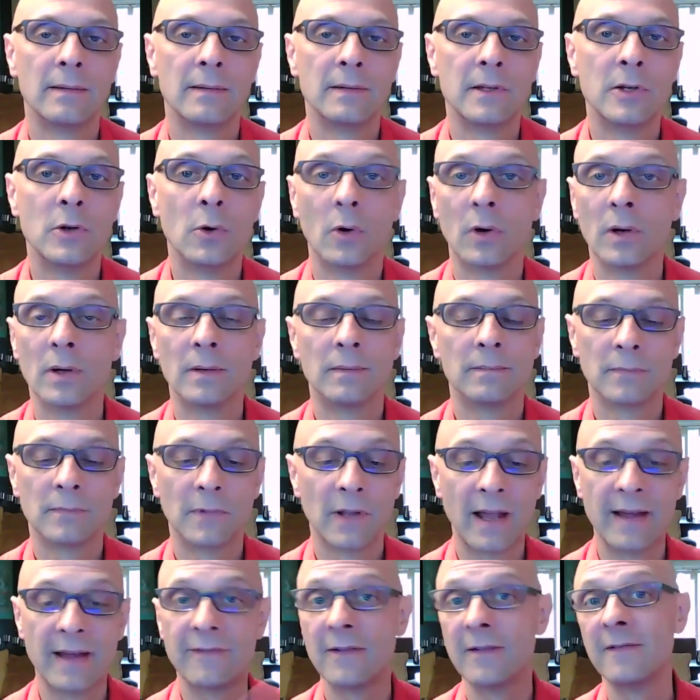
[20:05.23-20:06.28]
your
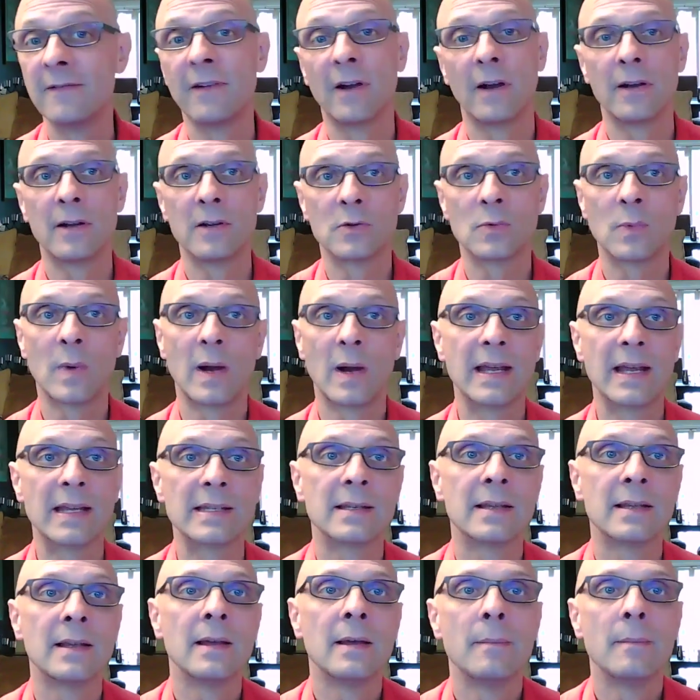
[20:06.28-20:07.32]
life in various
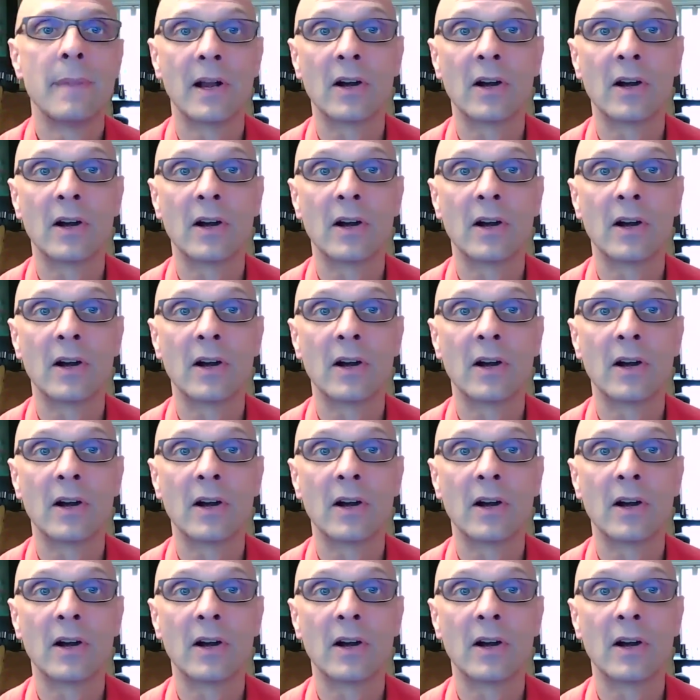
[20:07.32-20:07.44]
ways.